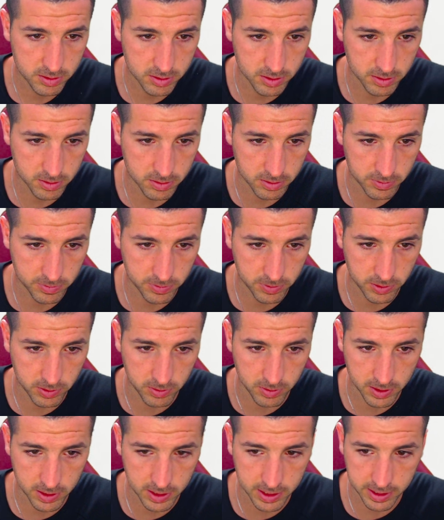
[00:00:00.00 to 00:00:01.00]
So if we
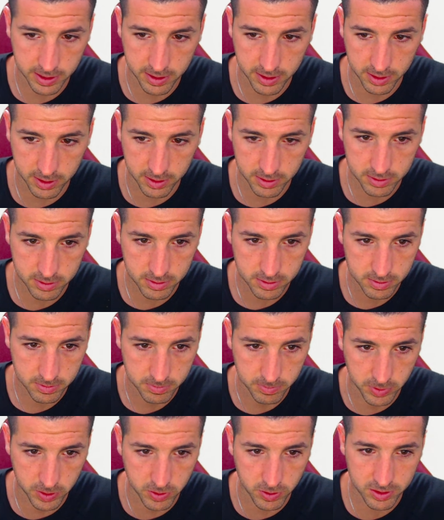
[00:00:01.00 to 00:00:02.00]
do it like this,
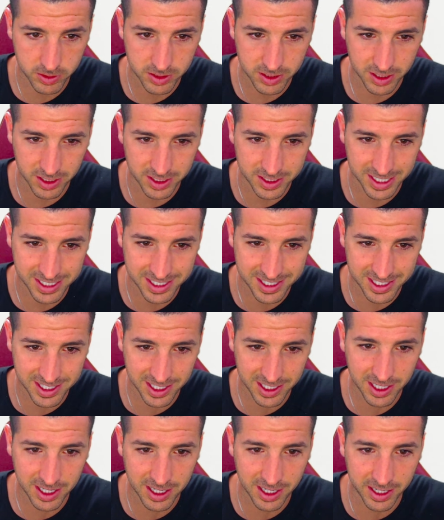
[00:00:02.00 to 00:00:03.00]
because it's
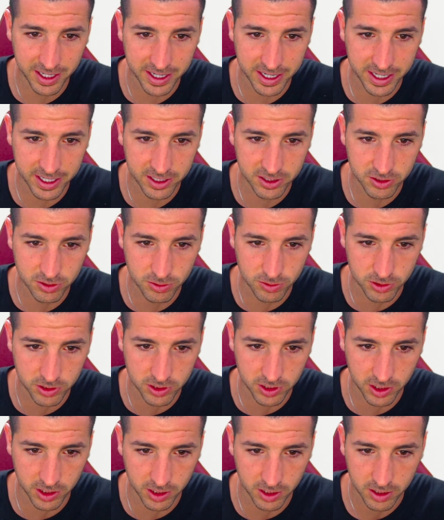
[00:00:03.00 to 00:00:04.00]
aesthetically nice to
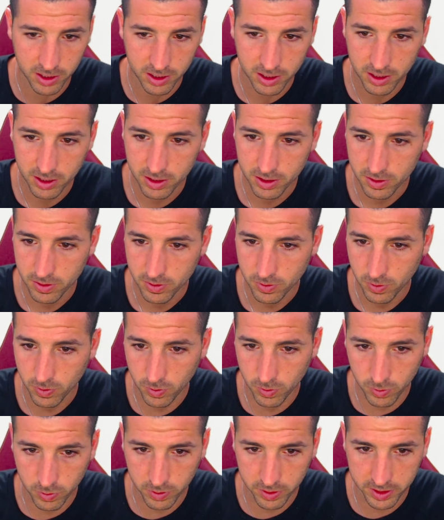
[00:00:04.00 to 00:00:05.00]
see
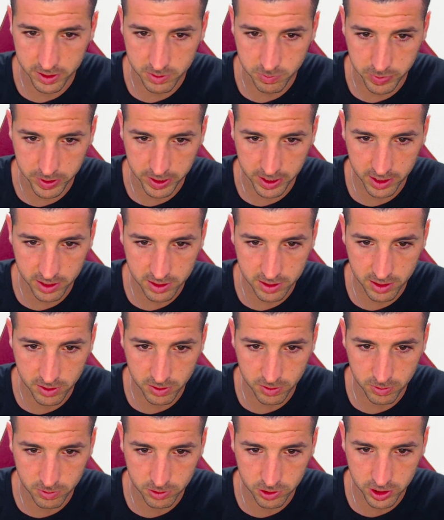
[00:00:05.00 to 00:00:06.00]
all the space
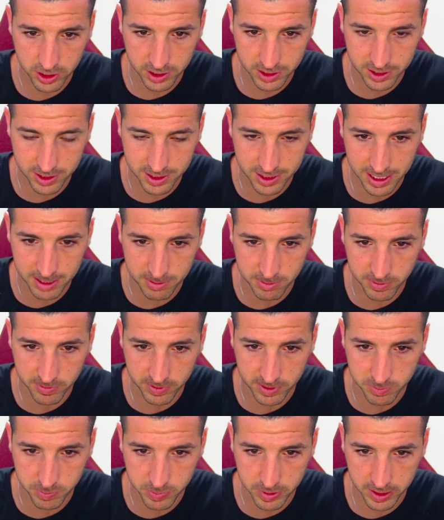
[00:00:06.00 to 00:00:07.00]
and not just some of
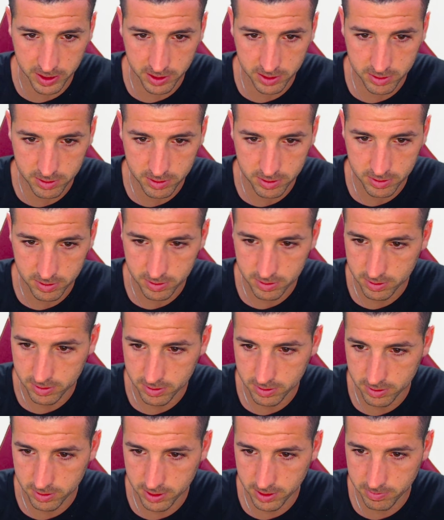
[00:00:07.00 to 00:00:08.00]
the space.
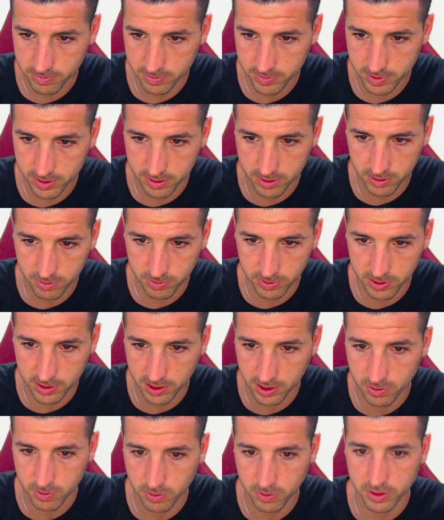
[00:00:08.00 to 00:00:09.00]
Yep, I think we
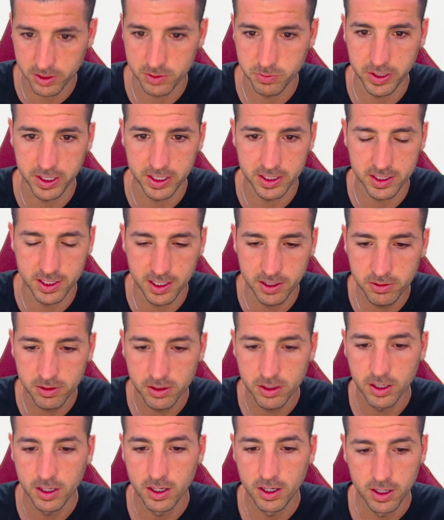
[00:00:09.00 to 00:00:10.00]
take all the space
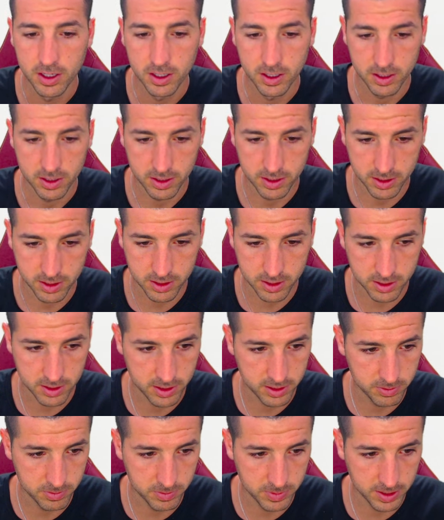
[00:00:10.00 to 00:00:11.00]
now.
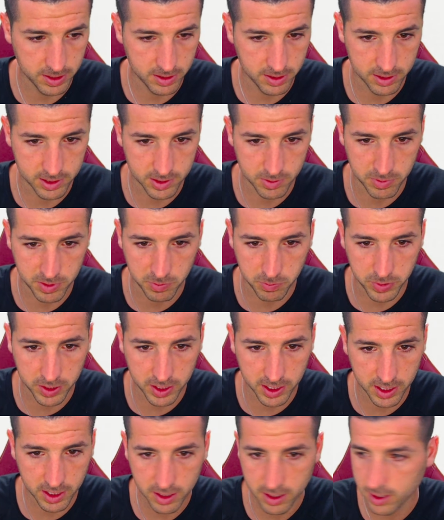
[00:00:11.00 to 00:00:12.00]
let's make this a bit
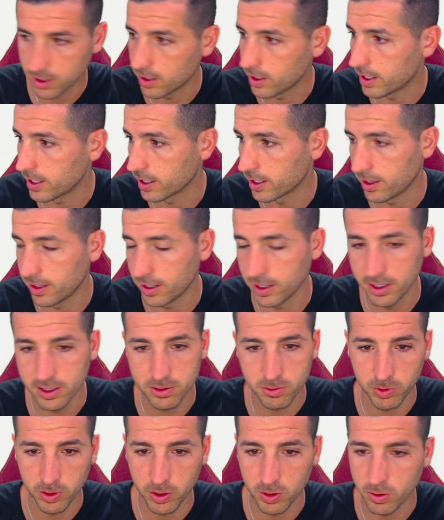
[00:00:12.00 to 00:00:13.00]
bigger, like
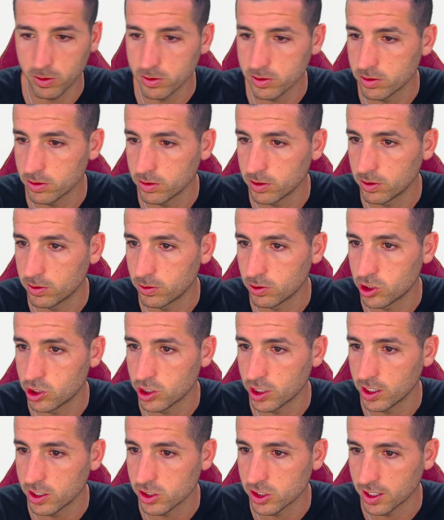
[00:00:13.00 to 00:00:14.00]
this. We also need to
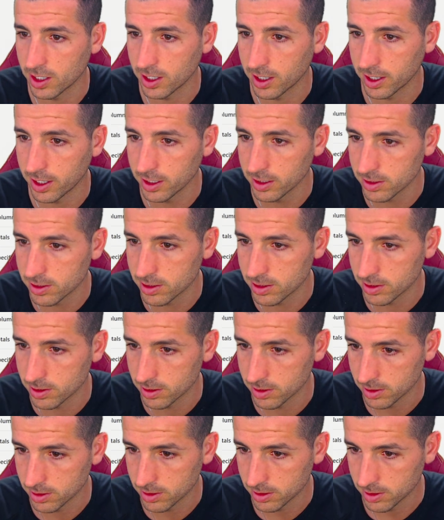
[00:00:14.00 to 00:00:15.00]
change the
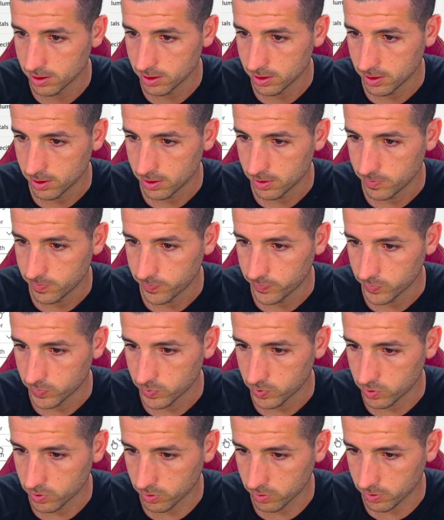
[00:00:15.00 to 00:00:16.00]
grids.
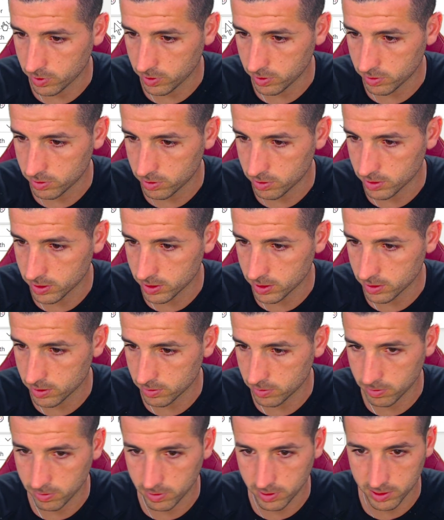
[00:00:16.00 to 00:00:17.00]
So this
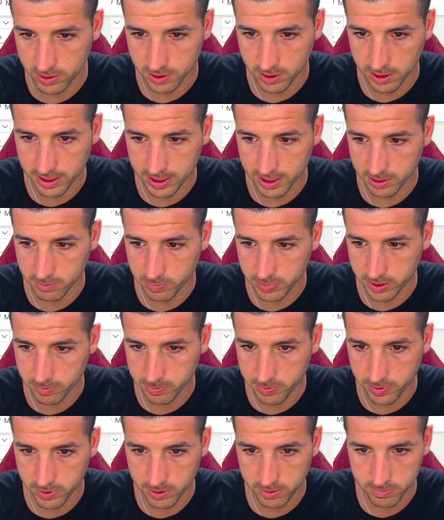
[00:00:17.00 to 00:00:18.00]
one to this light
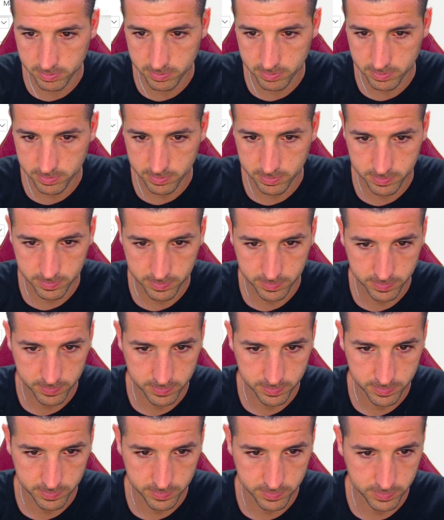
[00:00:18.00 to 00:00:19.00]
purple.
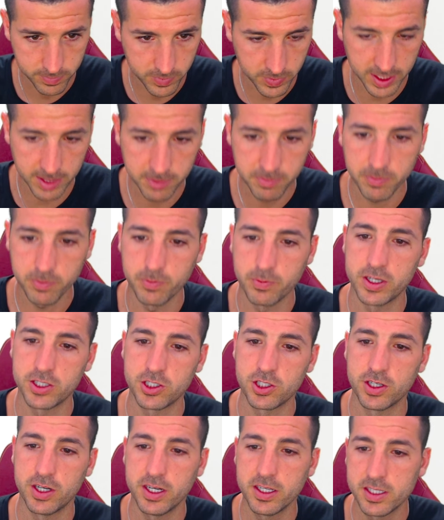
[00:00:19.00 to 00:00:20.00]
Yep,
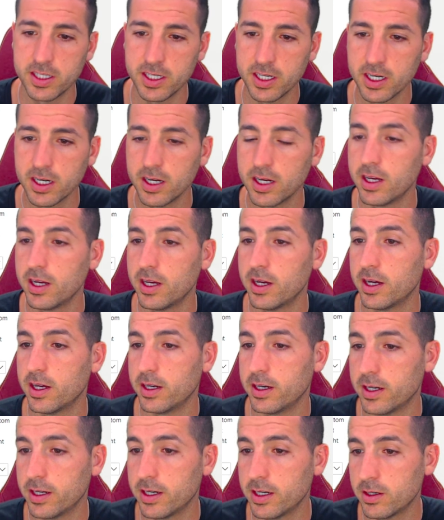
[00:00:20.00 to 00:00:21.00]
much nicer.
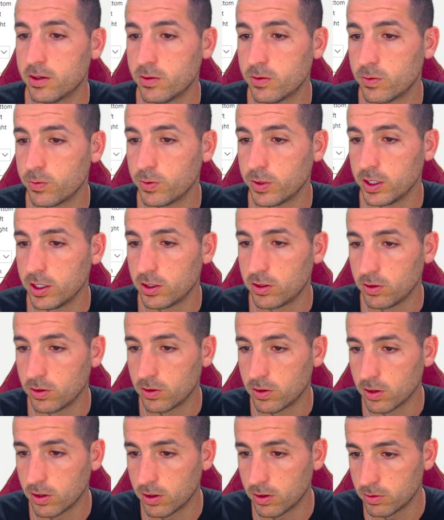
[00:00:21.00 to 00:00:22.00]
Now we need to
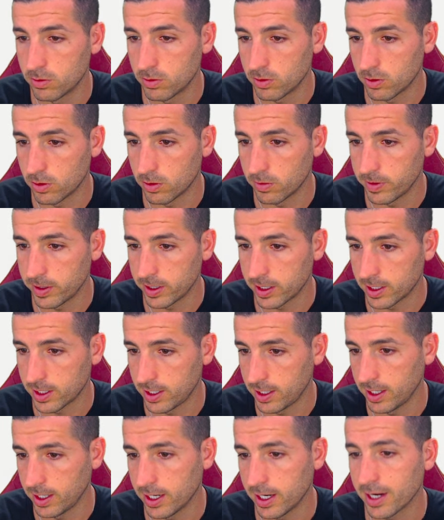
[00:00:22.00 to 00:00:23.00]
go over
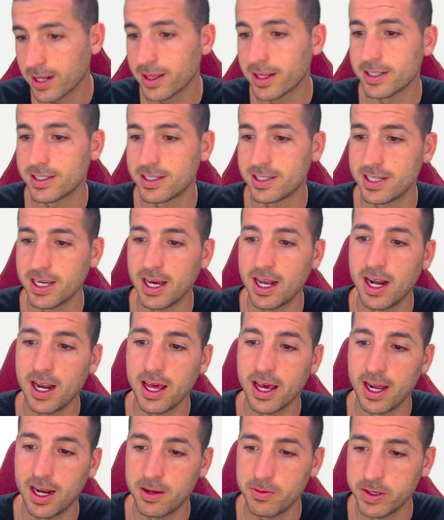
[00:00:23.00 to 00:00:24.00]
here, the cell
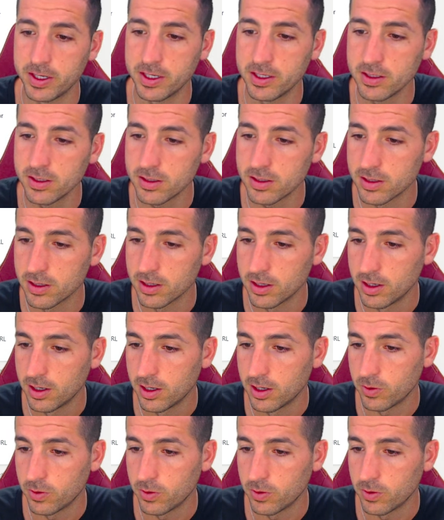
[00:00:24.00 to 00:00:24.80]
elements.